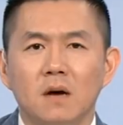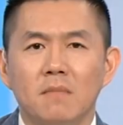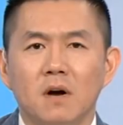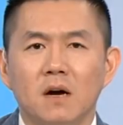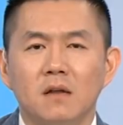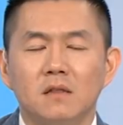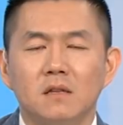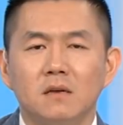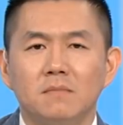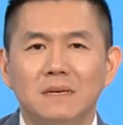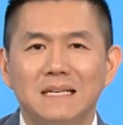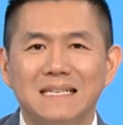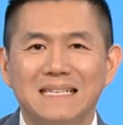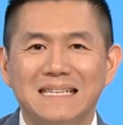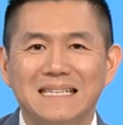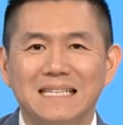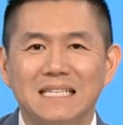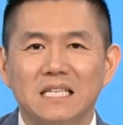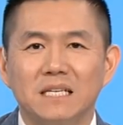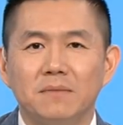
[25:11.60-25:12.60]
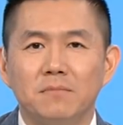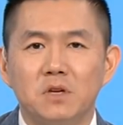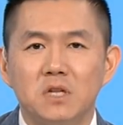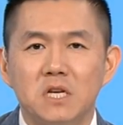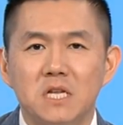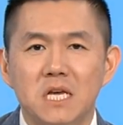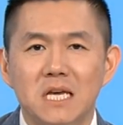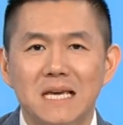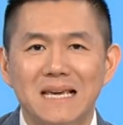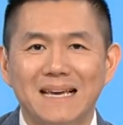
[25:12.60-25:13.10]
among the business
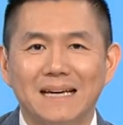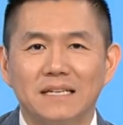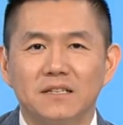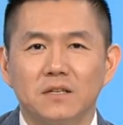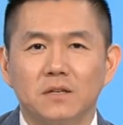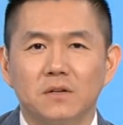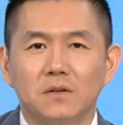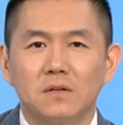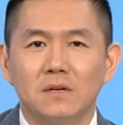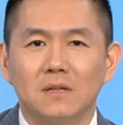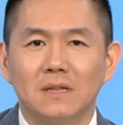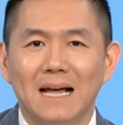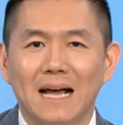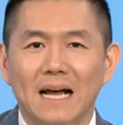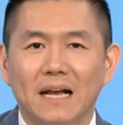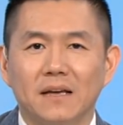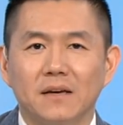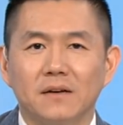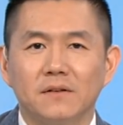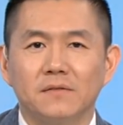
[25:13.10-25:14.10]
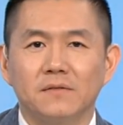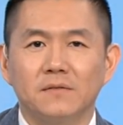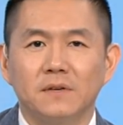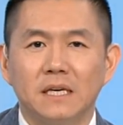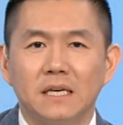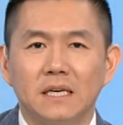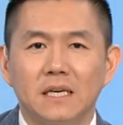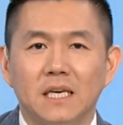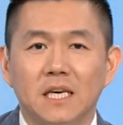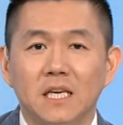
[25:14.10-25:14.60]
community as to the lack of
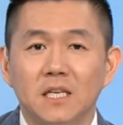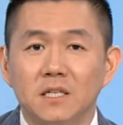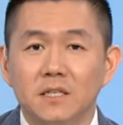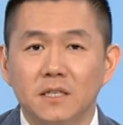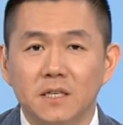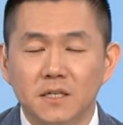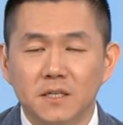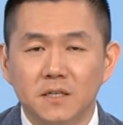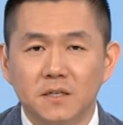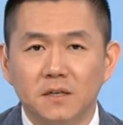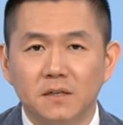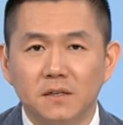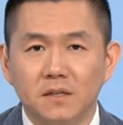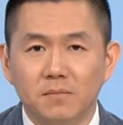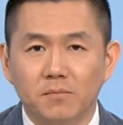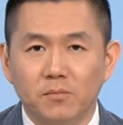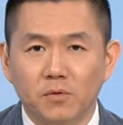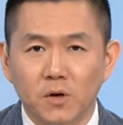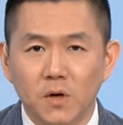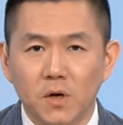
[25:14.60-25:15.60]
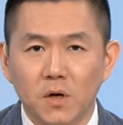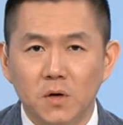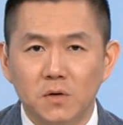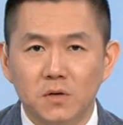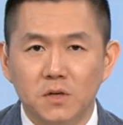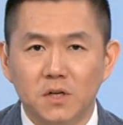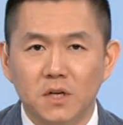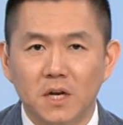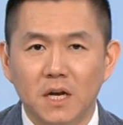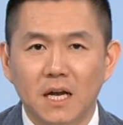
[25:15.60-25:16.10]
a consistent
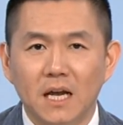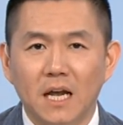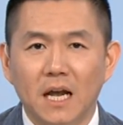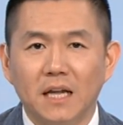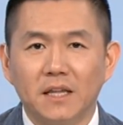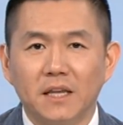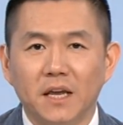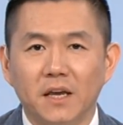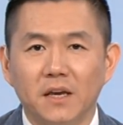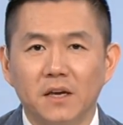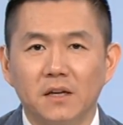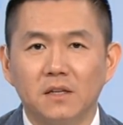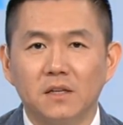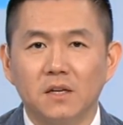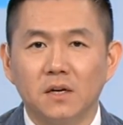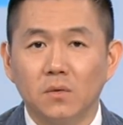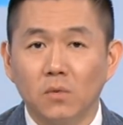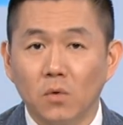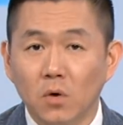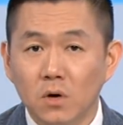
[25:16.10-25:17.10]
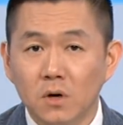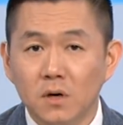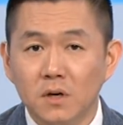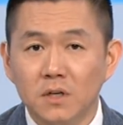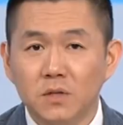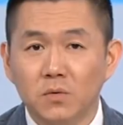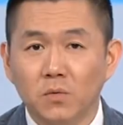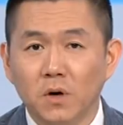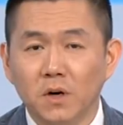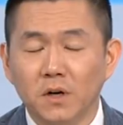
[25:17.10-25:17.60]
approach taken
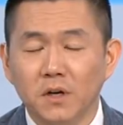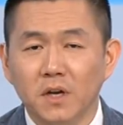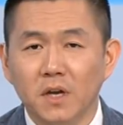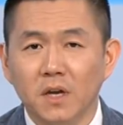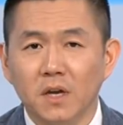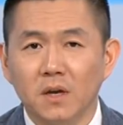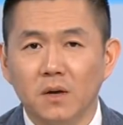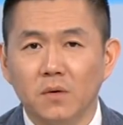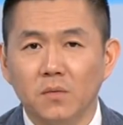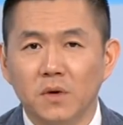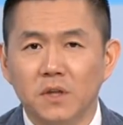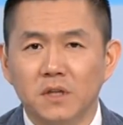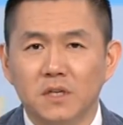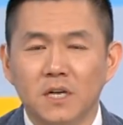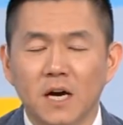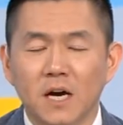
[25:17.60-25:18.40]
towards working with